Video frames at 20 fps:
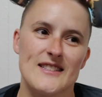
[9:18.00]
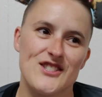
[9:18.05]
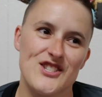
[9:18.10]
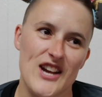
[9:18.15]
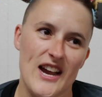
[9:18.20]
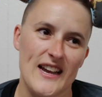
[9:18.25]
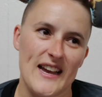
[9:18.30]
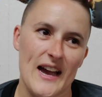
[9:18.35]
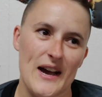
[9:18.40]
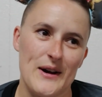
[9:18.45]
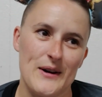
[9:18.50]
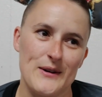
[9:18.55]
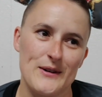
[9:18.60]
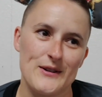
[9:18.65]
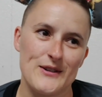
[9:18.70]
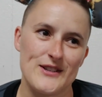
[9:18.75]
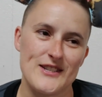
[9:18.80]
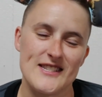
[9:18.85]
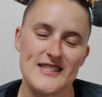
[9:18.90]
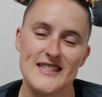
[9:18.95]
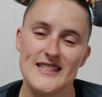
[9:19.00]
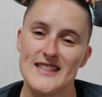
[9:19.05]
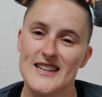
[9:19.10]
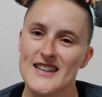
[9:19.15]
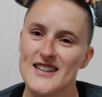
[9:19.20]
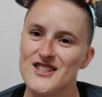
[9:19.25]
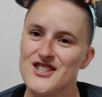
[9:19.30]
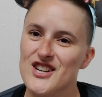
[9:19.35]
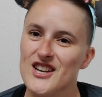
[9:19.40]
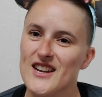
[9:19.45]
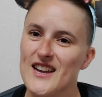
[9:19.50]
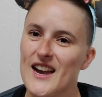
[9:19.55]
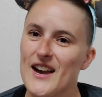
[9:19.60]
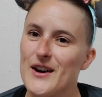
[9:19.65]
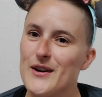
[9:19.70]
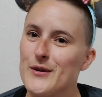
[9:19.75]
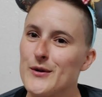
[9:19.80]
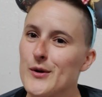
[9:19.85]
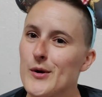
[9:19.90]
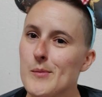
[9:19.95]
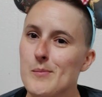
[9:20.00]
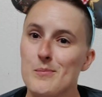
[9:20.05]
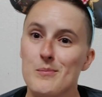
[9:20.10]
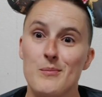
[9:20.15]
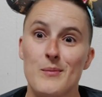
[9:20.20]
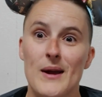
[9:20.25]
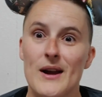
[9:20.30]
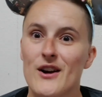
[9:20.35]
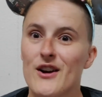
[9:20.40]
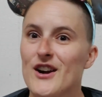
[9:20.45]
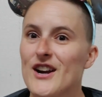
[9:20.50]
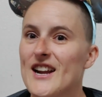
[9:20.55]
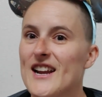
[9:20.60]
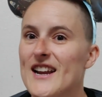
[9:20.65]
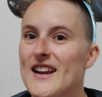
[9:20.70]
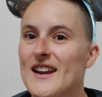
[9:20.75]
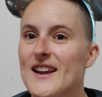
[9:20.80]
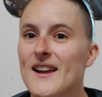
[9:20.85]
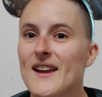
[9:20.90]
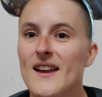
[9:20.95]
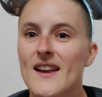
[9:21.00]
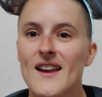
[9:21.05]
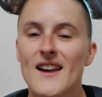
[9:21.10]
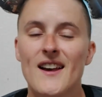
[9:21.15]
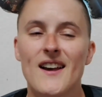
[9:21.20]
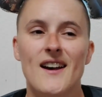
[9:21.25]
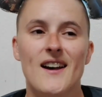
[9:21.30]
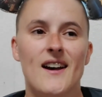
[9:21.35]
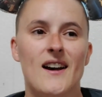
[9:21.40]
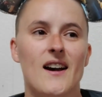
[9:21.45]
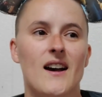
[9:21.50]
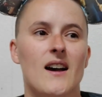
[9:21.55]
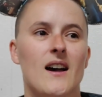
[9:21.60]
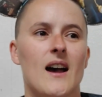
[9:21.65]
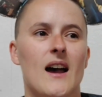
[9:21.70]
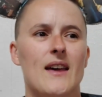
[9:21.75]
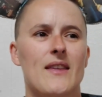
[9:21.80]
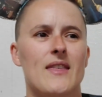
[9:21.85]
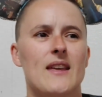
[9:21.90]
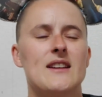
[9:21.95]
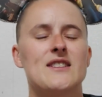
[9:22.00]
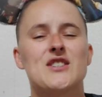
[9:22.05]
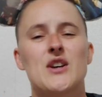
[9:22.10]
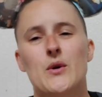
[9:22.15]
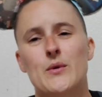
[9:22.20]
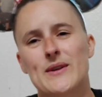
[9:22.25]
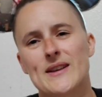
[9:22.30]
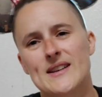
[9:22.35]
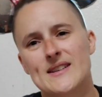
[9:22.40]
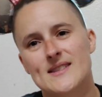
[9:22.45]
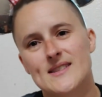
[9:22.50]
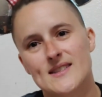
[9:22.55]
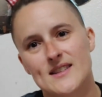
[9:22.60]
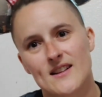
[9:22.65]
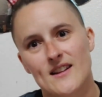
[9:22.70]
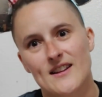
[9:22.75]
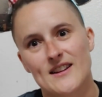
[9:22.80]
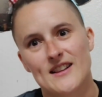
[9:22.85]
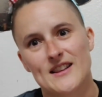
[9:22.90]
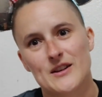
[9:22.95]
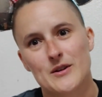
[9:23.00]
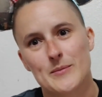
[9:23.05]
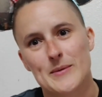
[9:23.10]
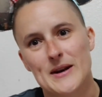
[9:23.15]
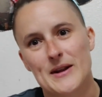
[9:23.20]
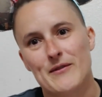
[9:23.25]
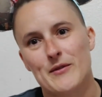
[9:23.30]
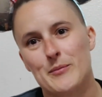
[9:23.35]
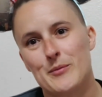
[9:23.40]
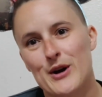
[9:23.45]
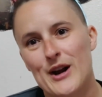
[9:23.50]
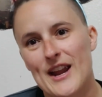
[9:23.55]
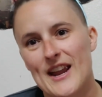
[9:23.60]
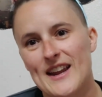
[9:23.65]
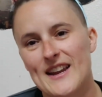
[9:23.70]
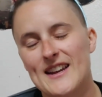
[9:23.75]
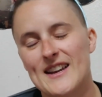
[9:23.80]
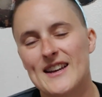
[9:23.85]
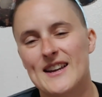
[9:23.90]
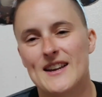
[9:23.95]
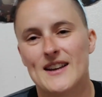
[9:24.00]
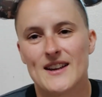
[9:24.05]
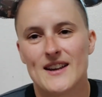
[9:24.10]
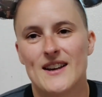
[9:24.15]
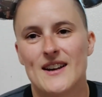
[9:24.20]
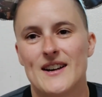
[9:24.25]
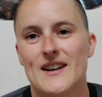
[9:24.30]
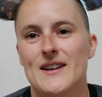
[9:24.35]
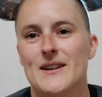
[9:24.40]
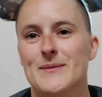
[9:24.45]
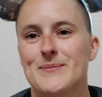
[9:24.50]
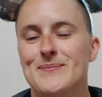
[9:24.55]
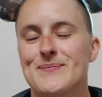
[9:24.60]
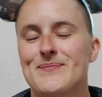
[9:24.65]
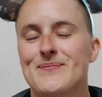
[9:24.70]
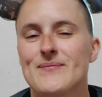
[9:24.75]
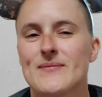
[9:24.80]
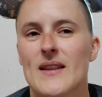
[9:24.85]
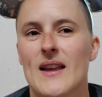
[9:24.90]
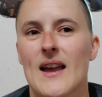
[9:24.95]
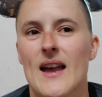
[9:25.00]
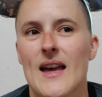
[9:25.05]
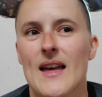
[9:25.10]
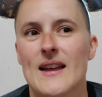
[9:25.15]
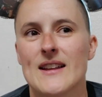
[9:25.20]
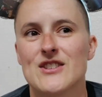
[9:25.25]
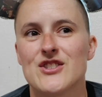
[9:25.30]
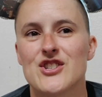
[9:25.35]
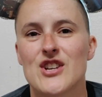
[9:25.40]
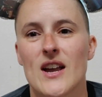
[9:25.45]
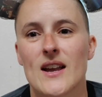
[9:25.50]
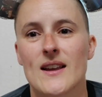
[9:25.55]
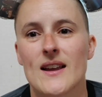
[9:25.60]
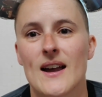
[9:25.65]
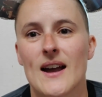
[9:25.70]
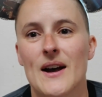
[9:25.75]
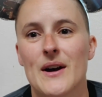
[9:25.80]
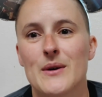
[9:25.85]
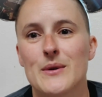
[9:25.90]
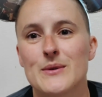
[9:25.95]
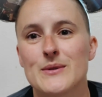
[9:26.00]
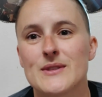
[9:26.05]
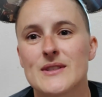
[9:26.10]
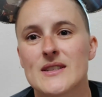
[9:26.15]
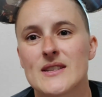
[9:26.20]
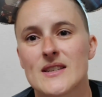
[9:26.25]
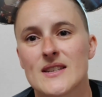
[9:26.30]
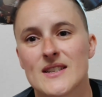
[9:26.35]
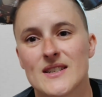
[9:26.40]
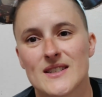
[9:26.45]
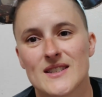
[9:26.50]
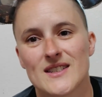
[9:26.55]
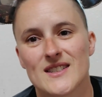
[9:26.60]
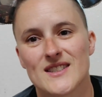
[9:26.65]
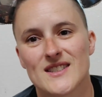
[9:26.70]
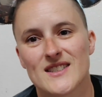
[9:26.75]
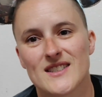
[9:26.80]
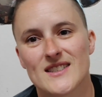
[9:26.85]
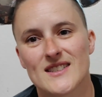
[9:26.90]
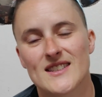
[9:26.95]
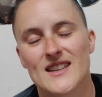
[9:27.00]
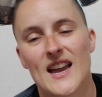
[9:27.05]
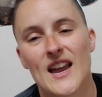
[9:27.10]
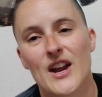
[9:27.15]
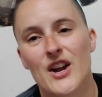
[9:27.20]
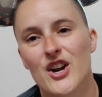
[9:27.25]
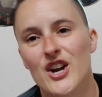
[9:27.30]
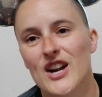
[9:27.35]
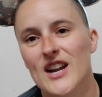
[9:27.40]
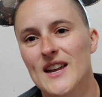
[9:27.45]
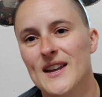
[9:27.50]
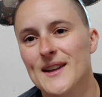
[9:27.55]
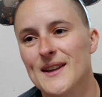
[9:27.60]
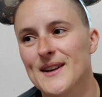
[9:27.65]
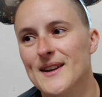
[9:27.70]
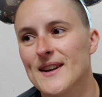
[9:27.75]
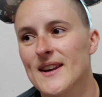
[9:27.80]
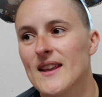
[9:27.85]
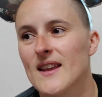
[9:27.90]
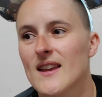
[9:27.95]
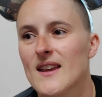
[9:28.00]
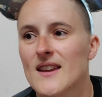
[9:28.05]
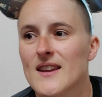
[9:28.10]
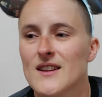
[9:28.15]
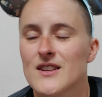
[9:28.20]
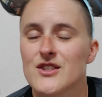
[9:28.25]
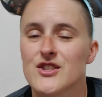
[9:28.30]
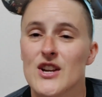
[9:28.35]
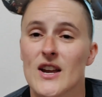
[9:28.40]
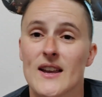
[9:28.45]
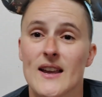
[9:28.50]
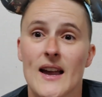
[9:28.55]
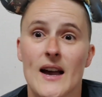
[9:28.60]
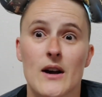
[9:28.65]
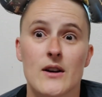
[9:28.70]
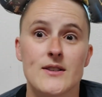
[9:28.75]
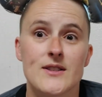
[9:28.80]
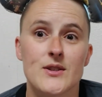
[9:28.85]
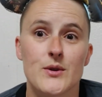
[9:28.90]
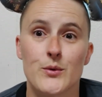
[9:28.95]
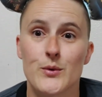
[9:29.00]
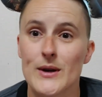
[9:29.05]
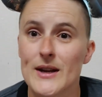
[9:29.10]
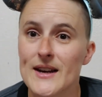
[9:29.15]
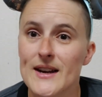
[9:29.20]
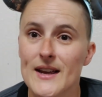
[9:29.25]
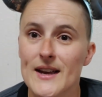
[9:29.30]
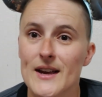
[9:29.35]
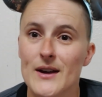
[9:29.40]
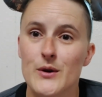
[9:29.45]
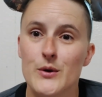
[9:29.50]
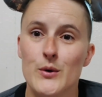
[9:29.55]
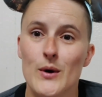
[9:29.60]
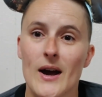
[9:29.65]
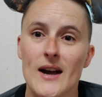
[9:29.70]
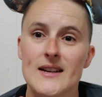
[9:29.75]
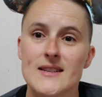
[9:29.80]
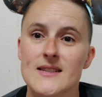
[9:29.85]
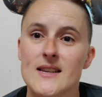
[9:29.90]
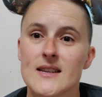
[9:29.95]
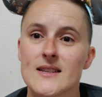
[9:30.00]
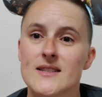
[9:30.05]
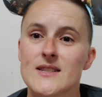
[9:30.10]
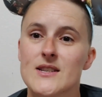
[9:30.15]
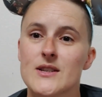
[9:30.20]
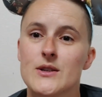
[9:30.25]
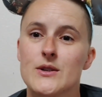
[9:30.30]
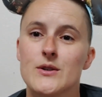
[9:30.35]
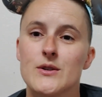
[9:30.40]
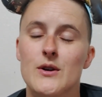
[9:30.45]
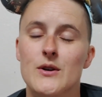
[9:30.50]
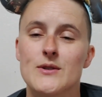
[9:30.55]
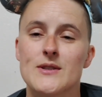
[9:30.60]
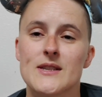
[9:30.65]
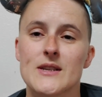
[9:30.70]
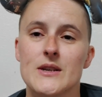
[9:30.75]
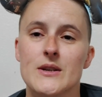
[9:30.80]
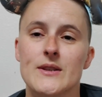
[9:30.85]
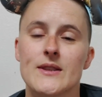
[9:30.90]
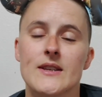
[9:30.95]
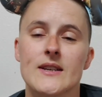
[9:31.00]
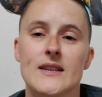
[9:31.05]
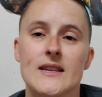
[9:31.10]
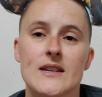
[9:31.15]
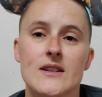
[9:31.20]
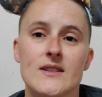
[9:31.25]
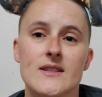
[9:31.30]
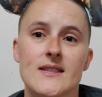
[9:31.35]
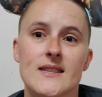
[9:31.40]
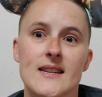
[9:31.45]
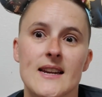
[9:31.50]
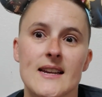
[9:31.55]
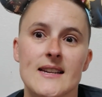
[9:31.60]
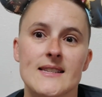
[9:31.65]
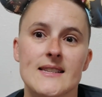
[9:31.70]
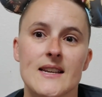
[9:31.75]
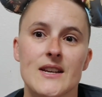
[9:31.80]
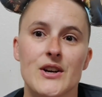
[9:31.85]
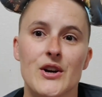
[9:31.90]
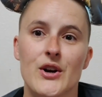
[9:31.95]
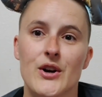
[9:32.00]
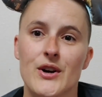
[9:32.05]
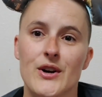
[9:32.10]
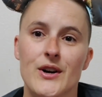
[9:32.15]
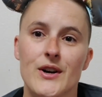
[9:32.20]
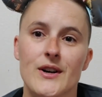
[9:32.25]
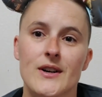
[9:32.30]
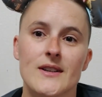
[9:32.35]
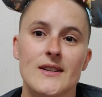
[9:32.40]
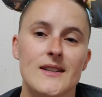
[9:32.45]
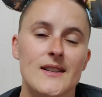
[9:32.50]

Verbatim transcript: check out Christina, check out Mary. Uh, I think Tony is still on a little bit of a break. Um, and check out Karen. Check out Serena, who I sent to. Go see the ears that I sent her.